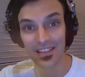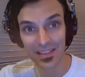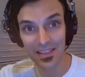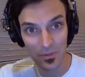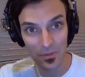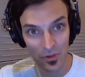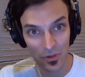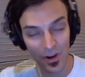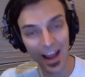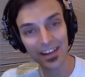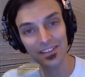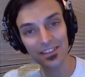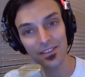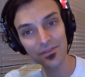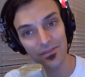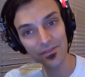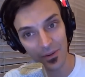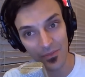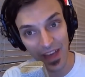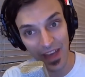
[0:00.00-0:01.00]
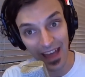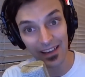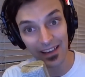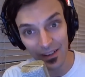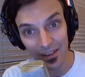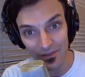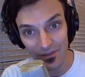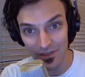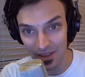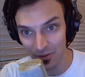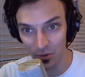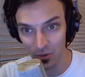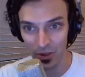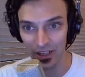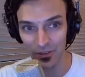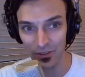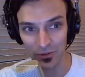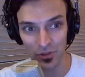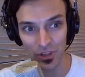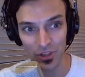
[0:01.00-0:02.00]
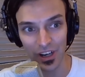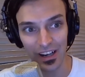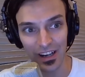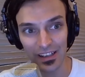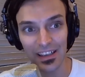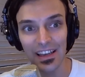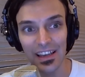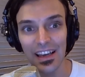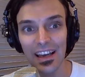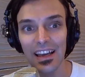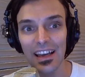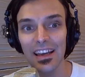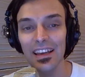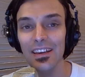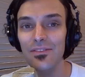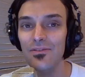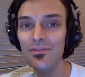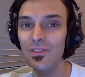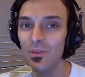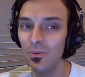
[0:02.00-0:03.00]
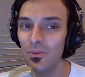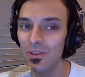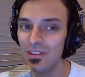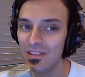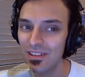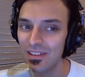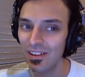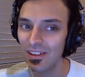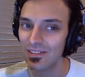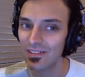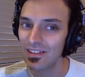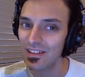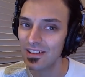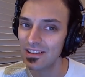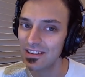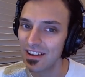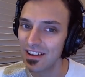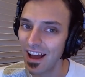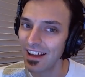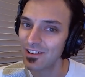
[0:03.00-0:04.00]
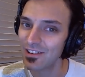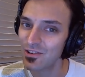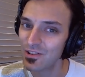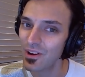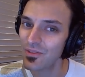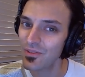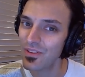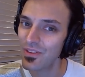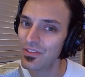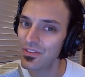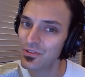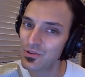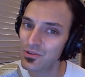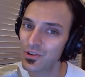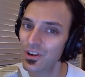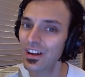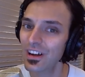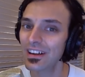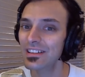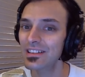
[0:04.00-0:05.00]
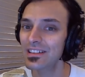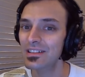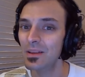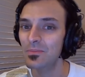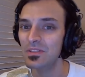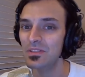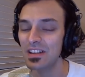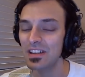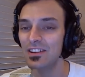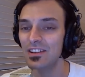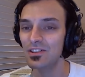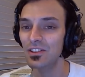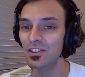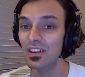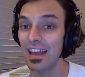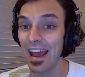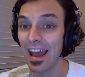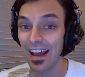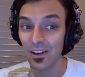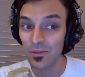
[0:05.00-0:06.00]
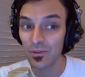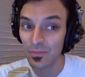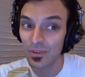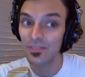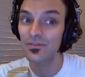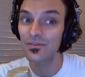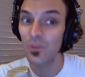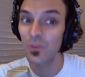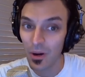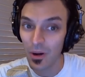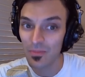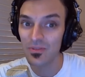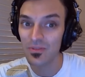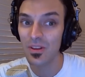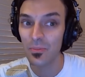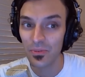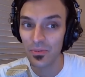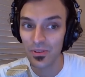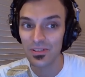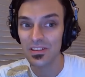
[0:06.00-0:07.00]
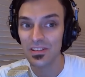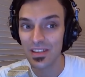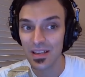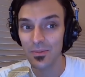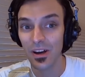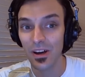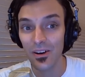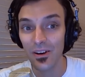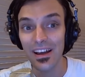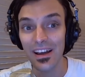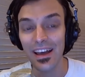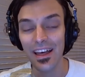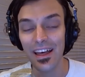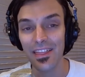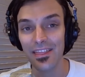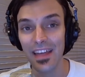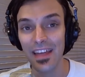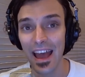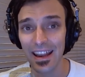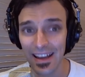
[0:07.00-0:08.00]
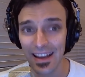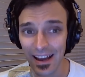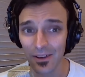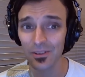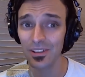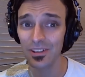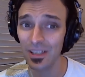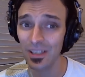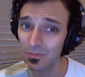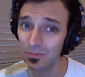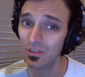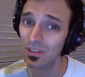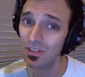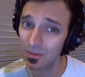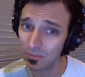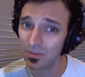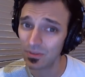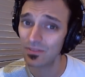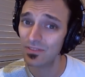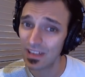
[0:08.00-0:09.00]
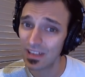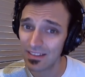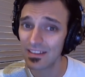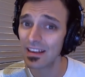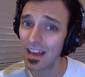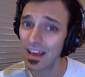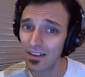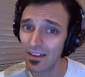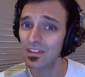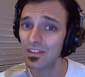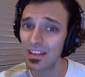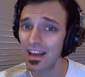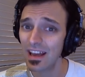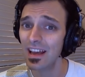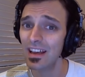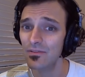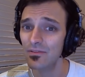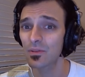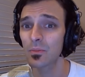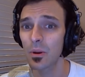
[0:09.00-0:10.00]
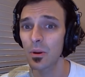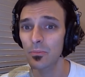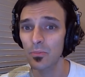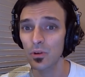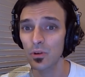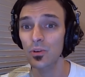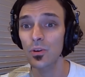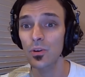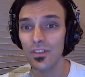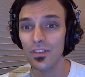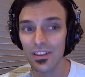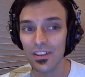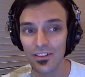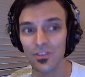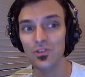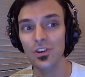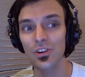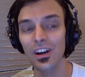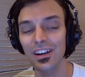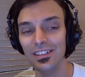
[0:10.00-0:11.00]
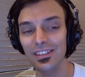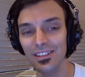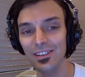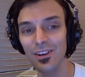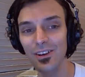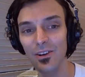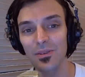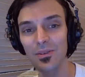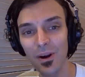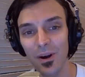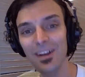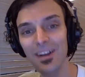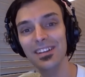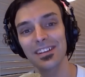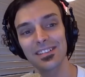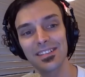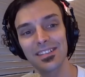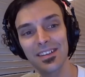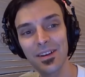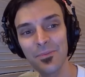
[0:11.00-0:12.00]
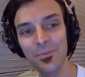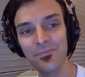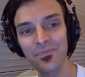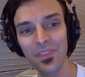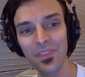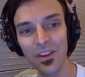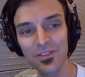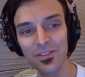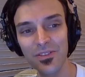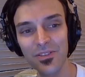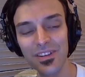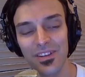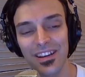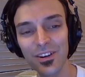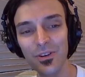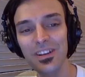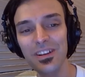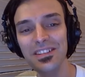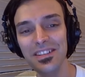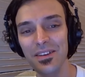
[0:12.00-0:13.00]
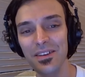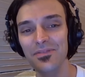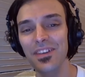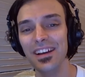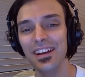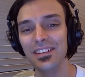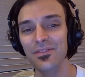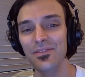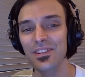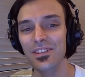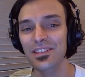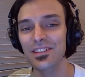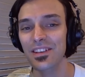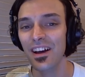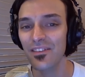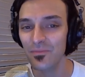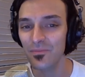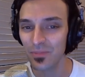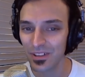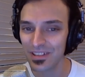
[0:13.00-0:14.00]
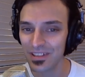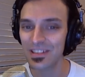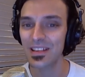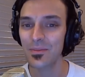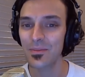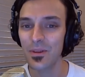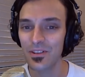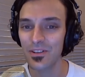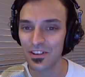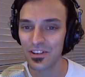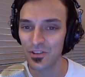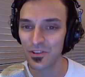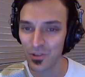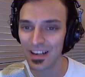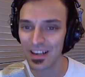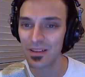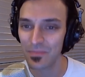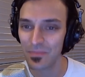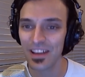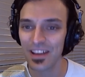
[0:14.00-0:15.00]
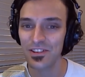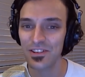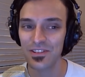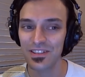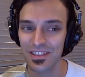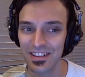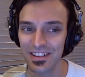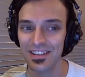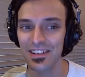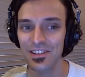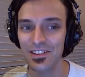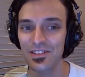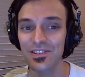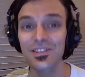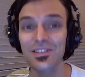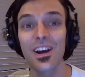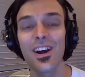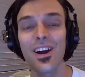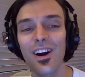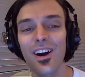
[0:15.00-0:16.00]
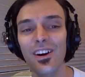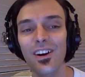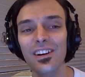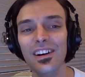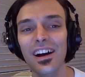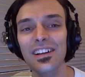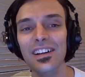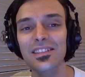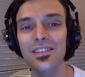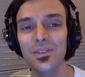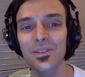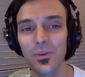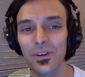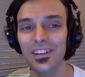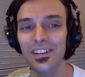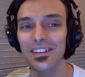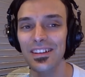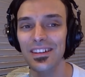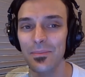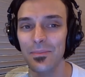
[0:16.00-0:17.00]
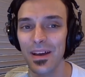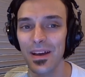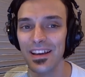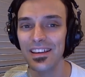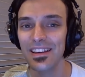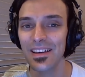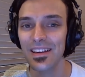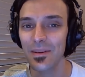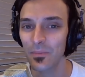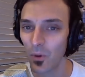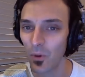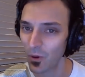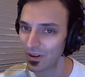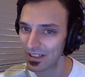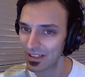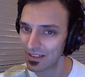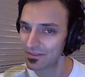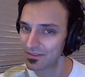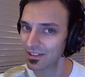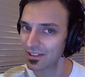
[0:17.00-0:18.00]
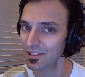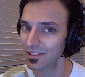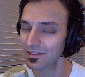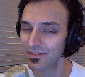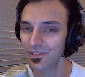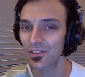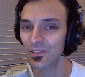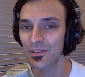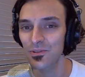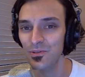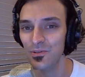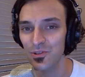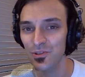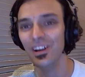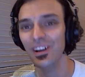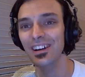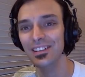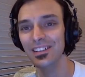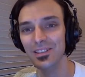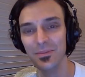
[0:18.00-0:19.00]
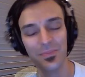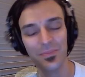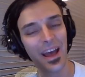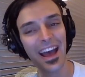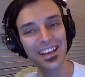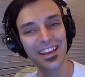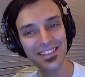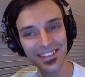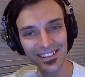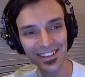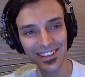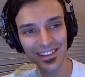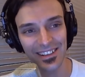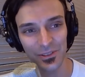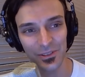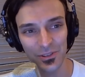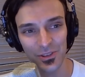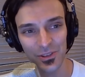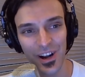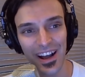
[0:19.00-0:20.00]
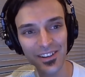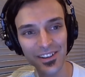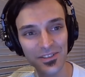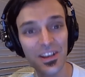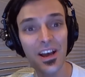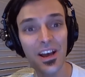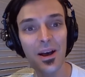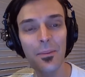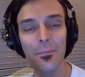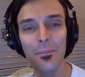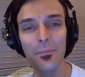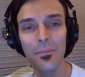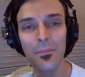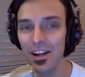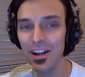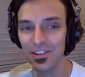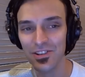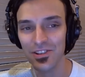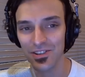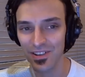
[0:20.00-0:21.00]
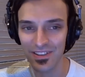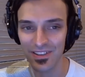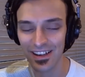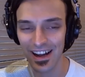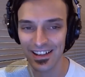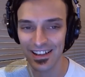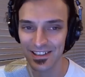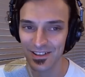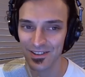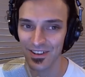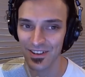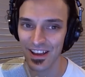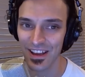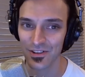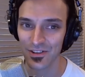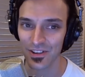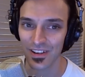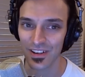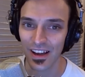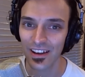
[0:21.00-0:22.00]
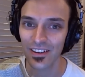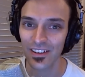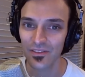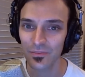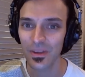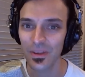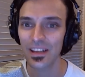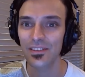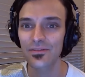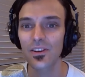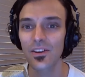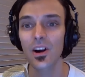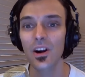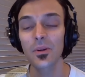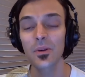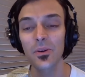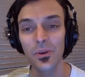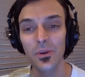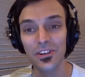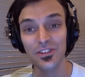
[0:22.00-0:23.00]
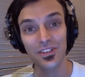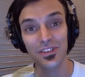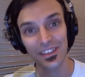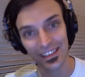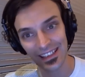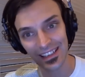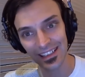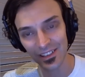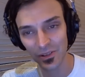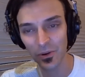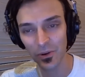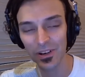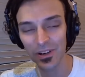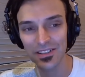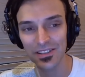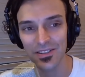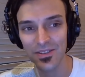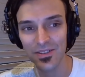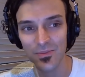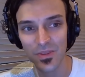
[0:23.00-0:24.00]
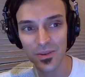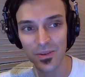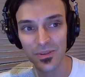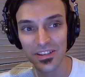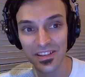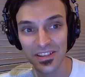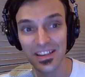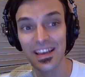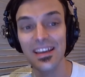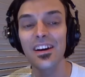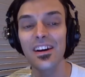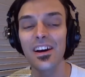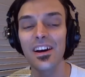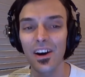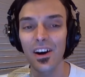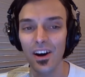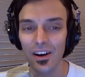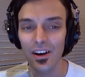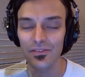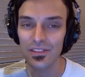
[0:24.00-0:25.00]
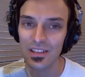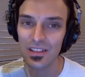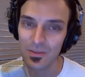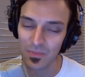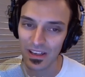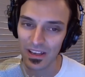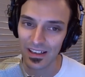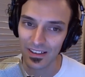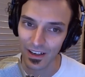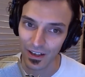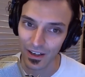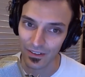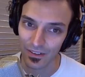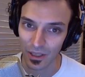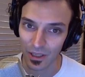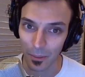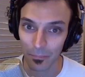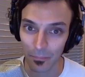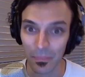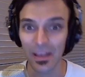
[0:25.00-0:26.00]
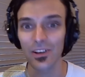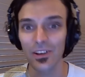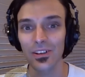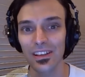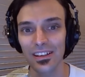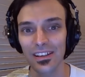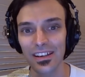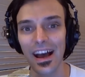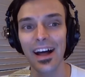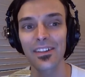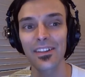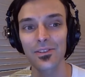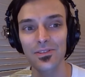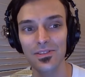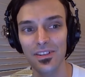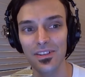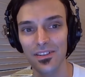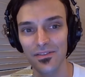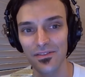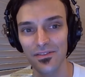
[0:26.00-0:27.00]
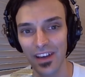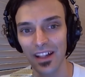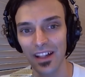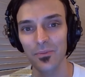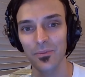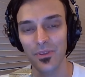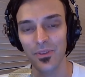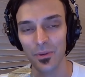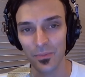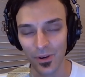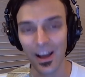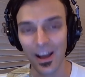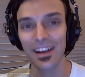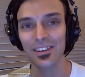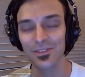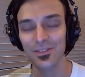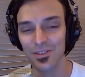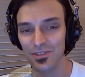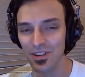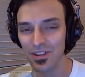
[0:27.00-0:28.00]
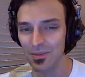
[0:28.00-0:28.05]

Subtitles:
is subtracted from that of the real drug. If the result does not show that the drug has substantially outperformed the placebo, that outcome could prevent the FDA from approving the drug to go to market. So the increasing effectiveness of placebos in treating patients' conditions are consequently making it more difficult for new drugs to pass clinical trials, much to the consternation of Big Pharma, which, again, according to the BBC, often spend over $1 billion to develop their products.